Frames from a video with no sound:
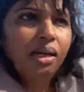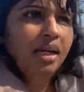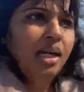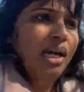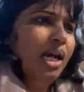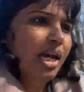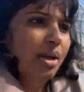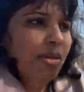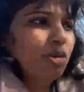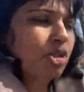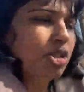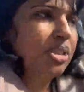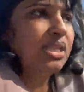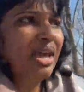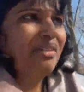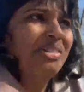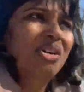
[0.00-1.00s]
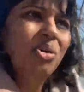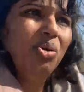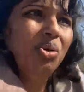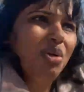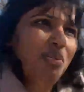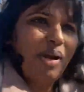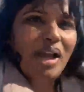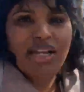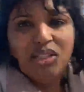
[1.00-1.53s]
just having all your bags with
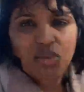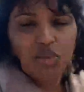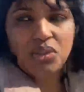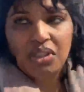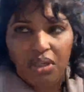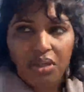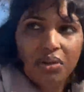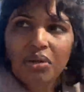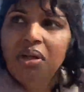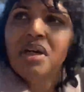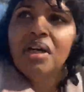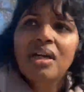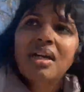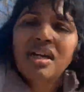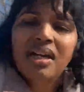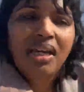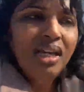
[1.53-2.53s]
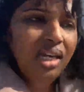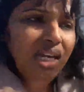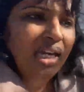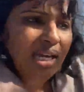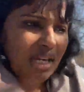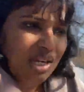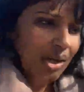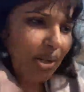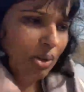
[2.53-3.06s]
you, of
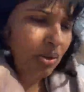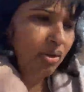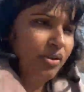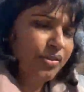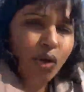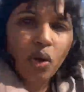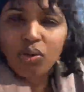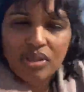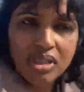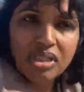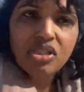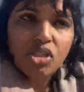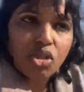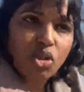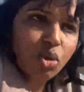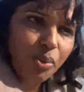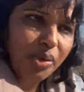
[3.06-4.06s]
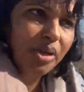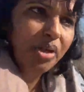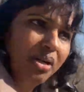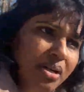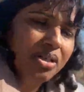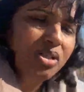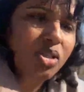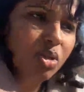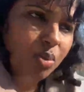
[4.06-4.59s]
course, it's super, super,
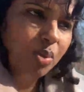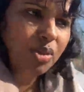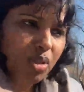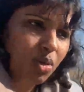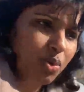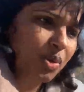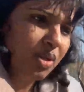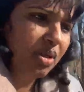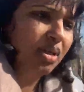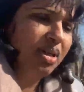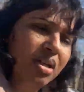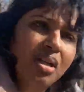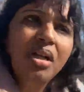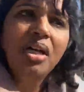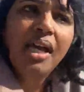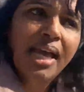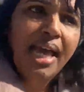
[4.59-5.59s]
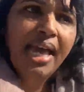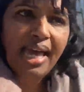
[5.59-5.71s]
super heavy.